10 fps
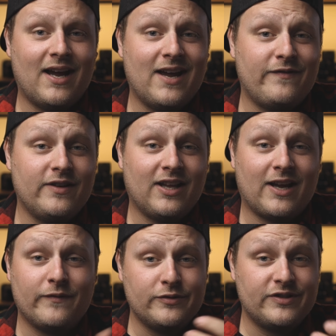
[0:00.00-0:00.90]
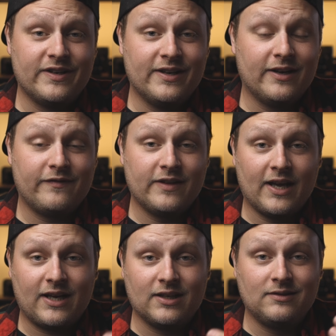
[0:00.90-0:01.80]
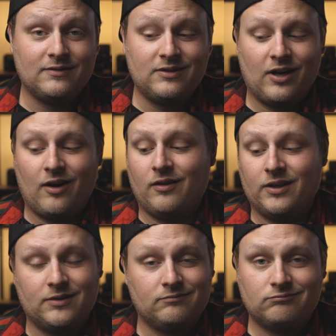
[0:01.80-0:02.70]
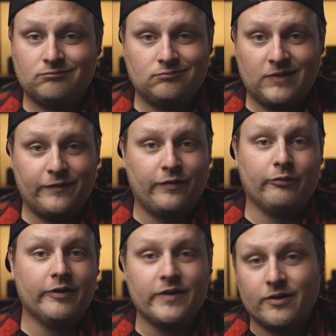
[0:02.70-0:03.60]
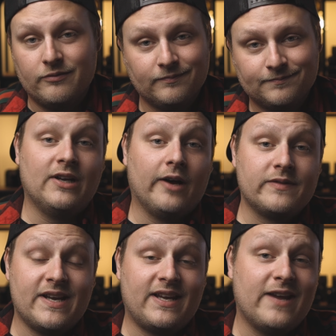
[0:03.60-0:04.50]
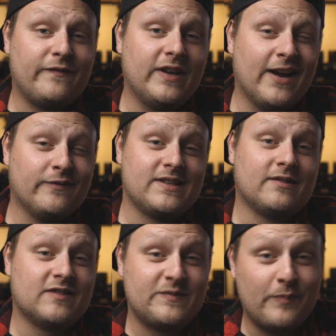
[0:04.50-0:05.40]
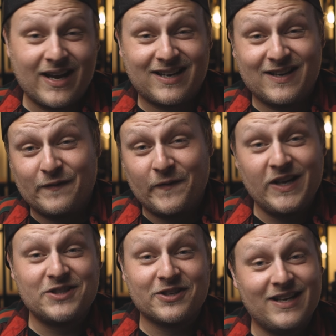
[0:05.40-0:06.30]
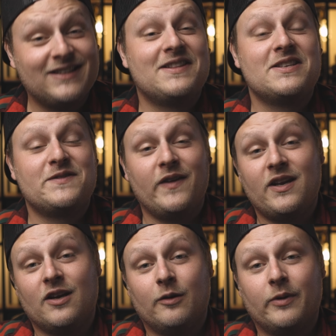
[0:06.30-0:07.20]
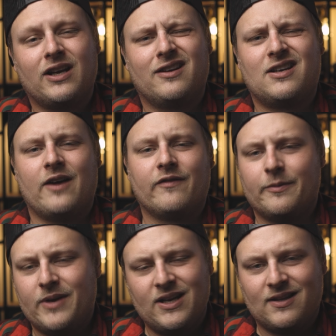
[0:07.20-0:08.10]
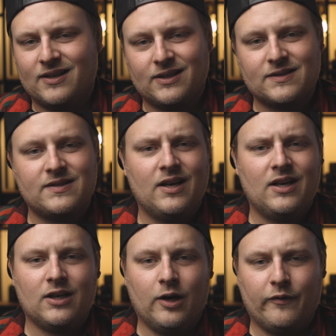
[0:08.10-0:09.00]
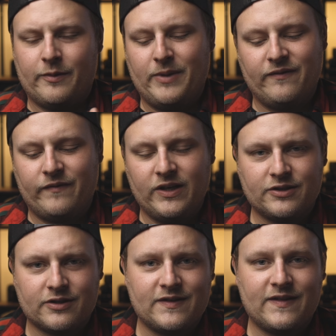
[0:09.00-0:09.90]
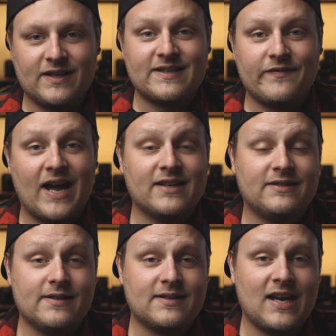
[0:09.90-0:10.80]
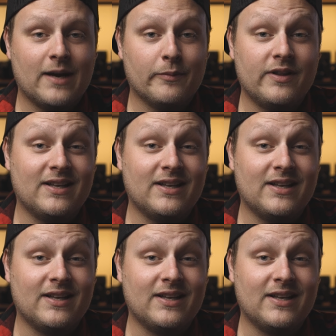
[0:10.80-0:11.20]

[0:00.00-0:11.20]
I feel like I've used it enough that I could call it a full review. Now obviously I can't fit every single spec and feature into this video, but I'm going to cover the main things, go over the main features and things they've added to this camera